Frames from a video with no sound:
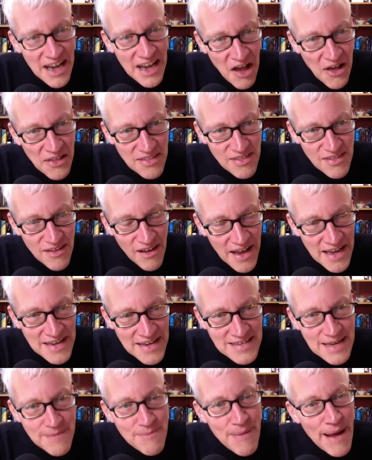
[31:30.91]
in our
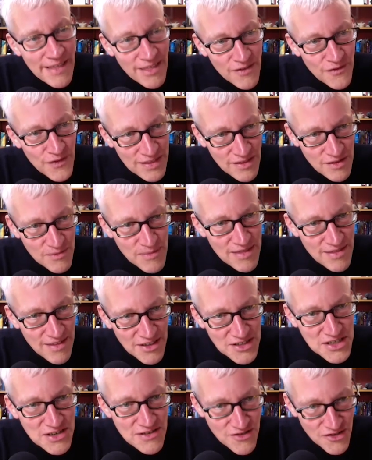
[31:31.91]
society, pacifism is
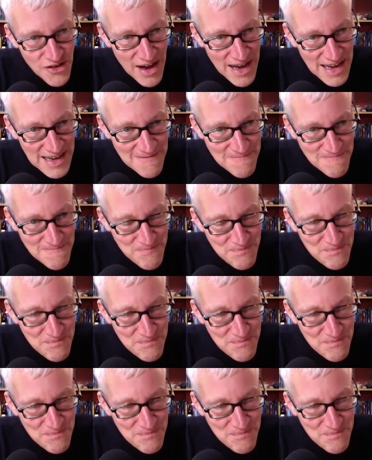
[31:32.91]
such a strain.